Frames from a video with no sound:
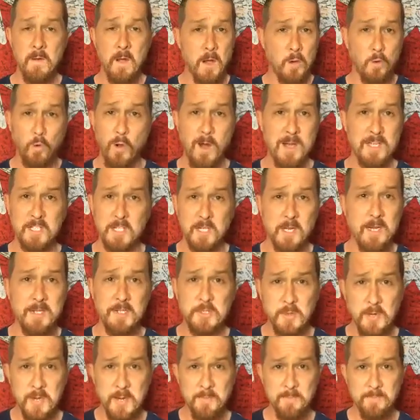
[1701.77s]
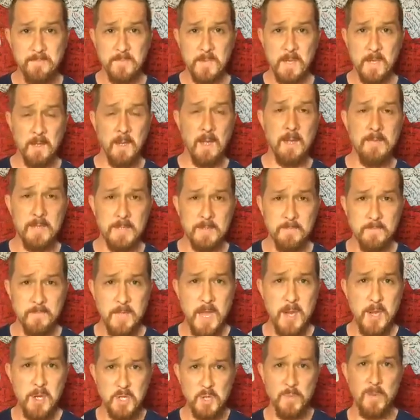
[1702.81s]
across the country. I love it.
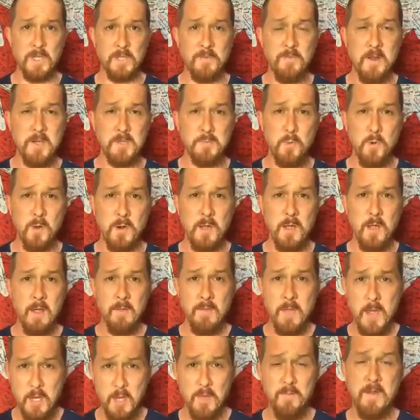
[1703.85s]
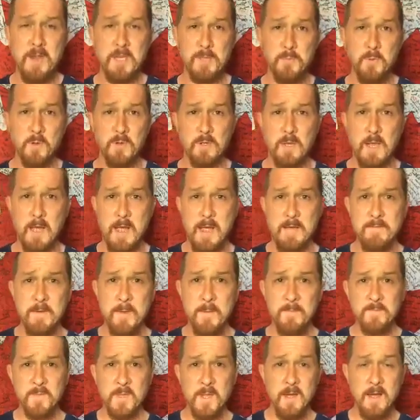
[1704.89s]
Thank you so much, Facebook. Thank you, Facebook Live.
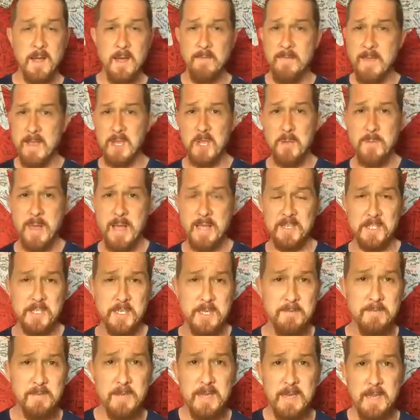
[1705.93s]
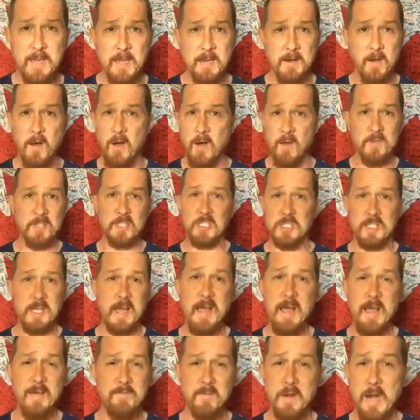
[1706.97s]
Thank you, MattTv, and all the
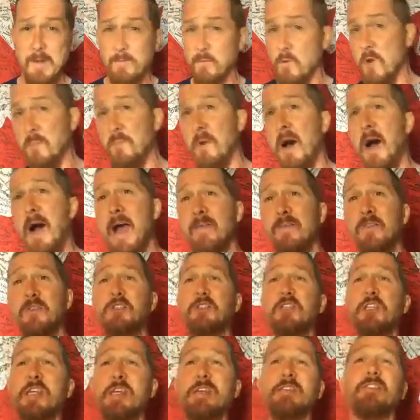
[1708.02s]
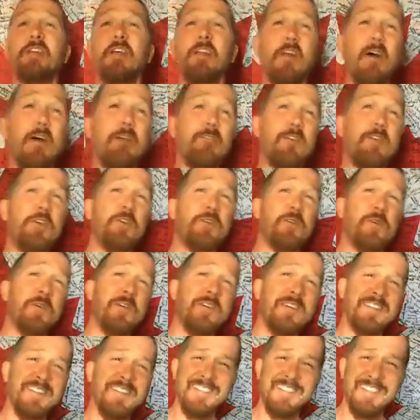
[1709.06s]
staff and everyone behind the scenes. I love you.
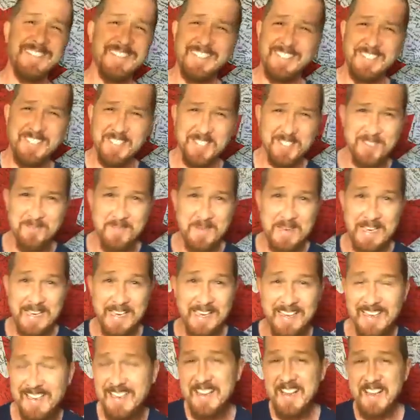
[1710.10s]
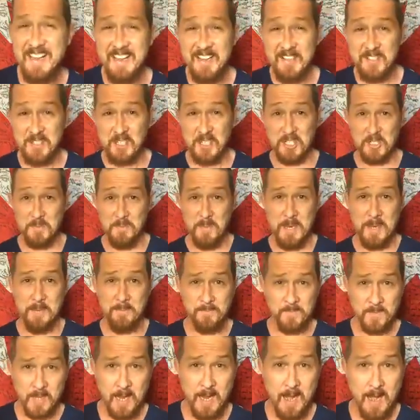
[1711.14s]
It's just me. It's just me.
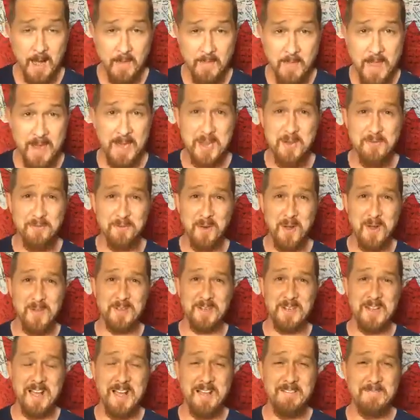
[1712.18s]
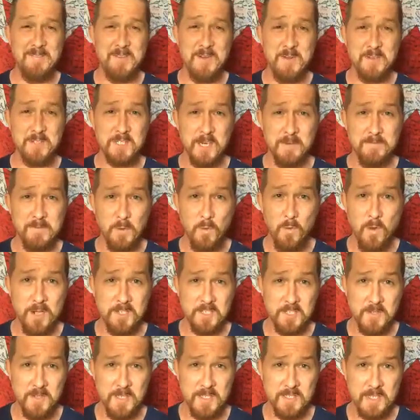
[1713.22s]
Thank you for all the live views. And if you're
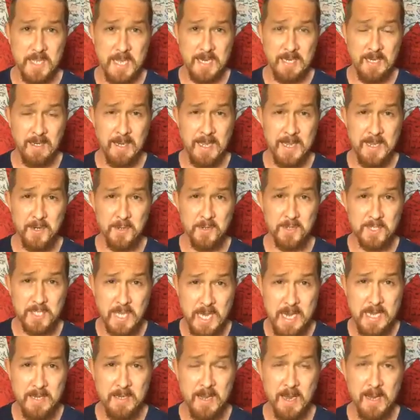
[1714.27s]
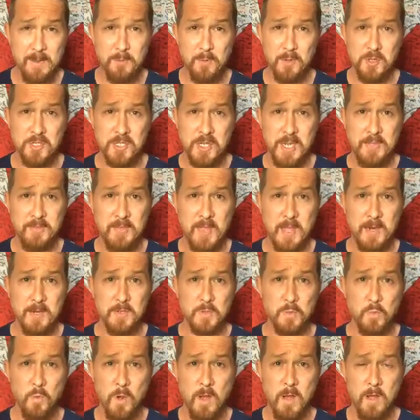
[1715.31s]
watching this at a later date, I appreciate that
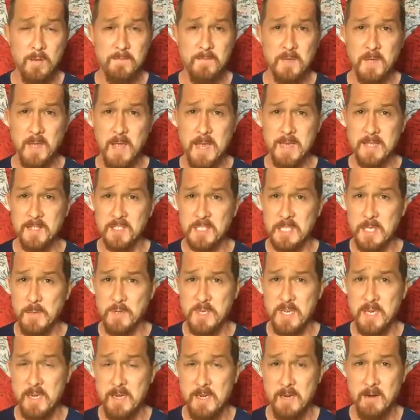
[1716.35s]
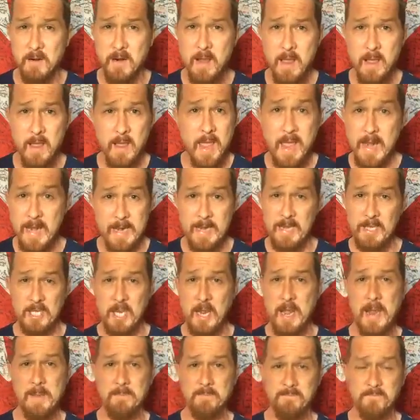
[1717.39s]
as well. If you like and see what you hear at any
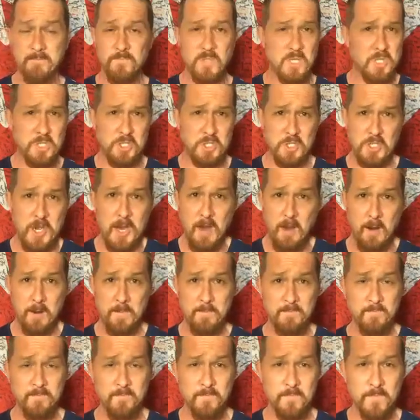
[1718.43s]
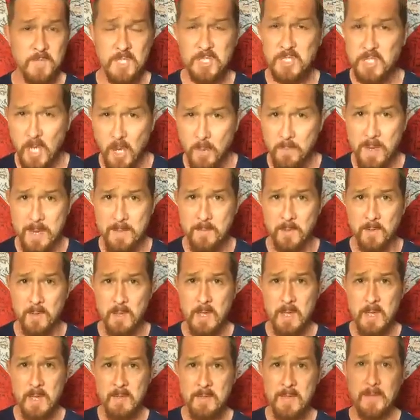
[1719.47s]
time, just share. Just tell people
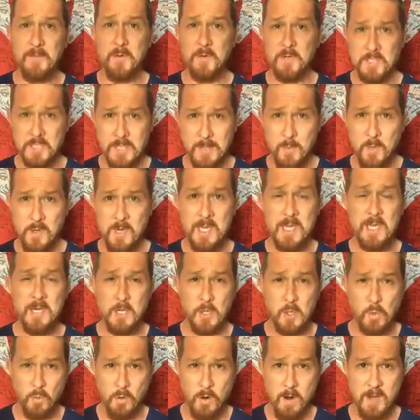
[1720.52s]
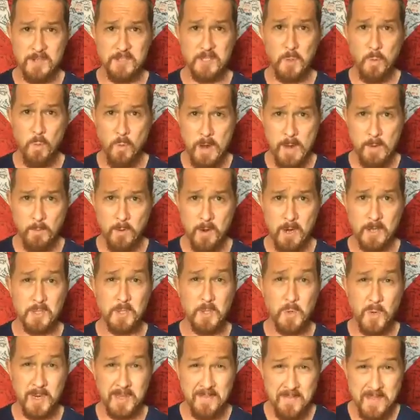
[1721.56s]
that there's someone in a garage in White Rock
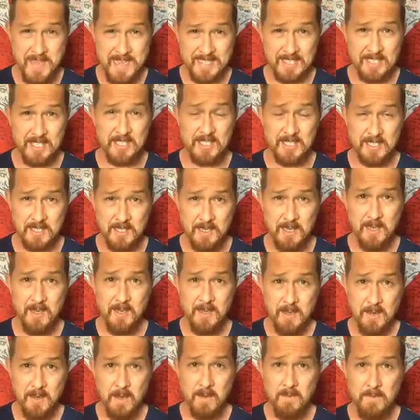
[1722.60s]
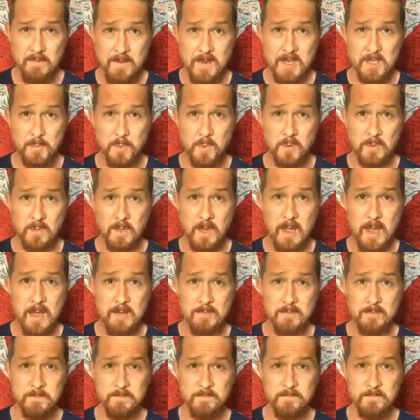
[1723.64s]
doing this on Facebook
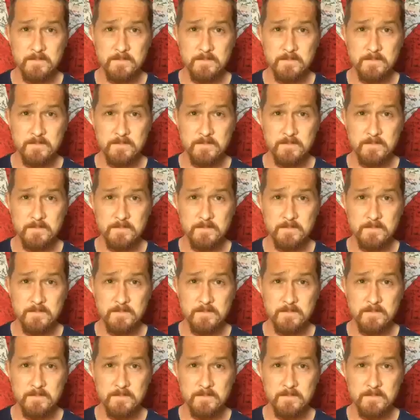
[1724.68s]
Live.